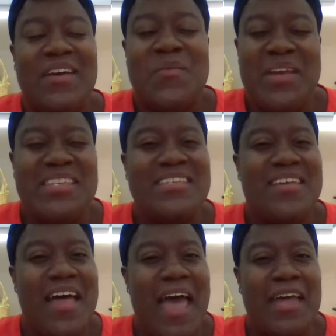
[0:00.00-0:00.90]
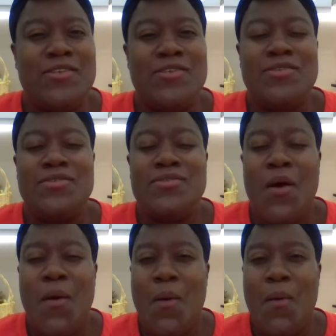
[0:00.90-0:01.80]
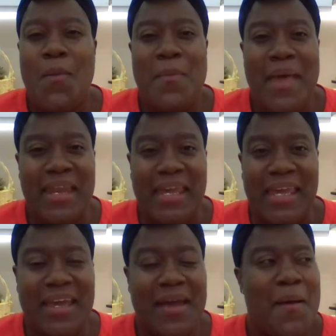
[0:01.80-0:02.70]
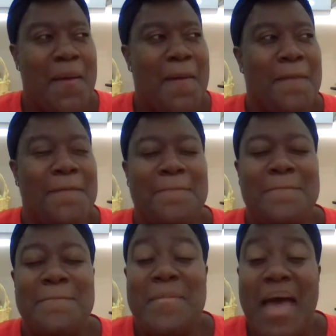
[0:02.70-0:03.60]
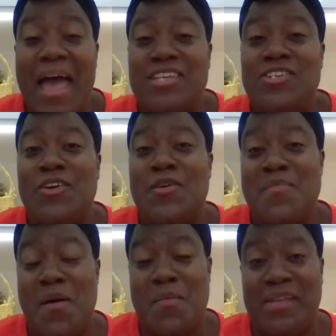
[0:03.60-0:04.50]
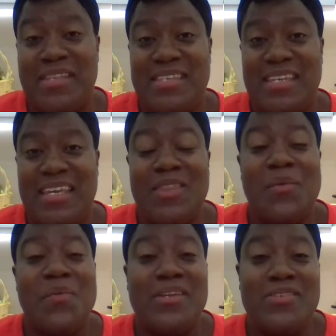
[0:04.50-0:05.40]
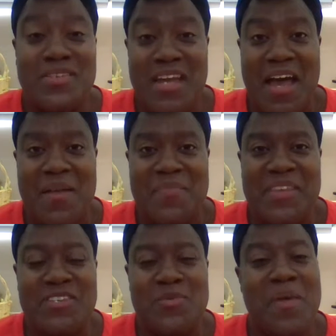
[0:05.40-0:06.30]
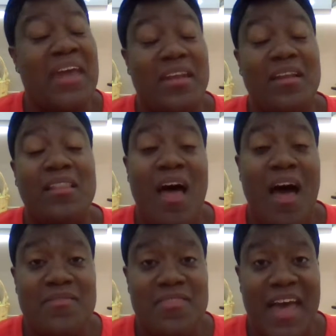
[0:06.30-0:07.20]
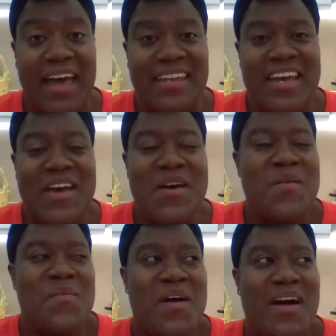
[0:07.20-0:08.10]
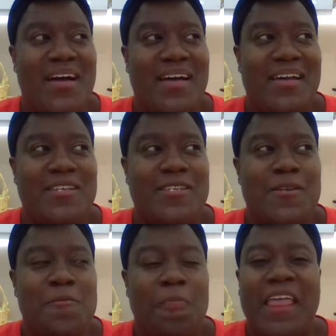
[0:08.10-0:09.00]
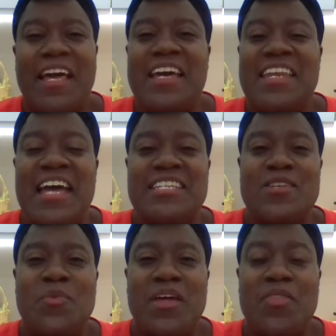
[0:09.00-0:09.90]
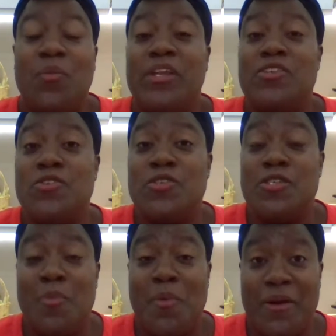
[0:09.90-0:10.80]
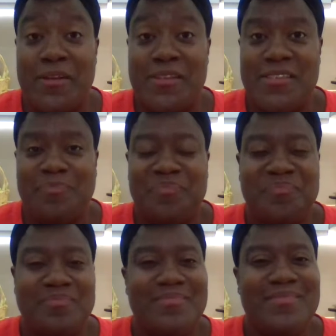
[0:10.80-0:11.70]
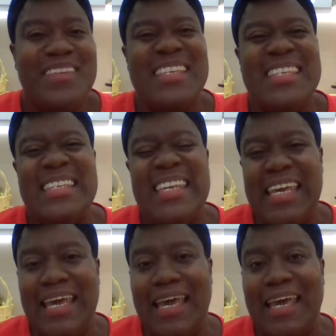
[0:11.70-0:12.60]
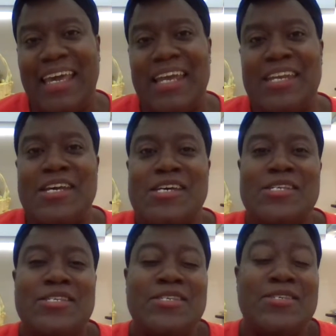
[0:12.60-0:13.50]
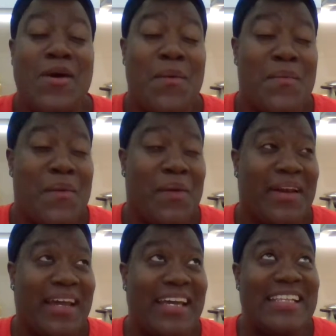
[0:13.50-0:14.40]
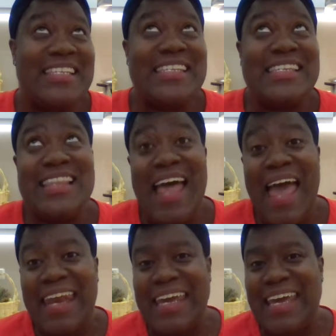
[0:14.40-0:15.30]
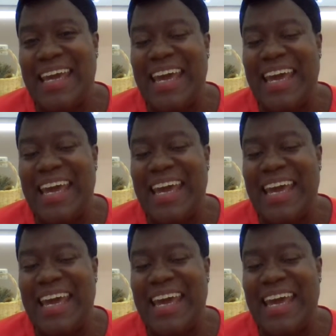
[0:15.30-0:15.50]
we still had so many magical moments in the wintertime in Japan. And a lot of that was connected with winter sports, skiing and snowboarding and sledding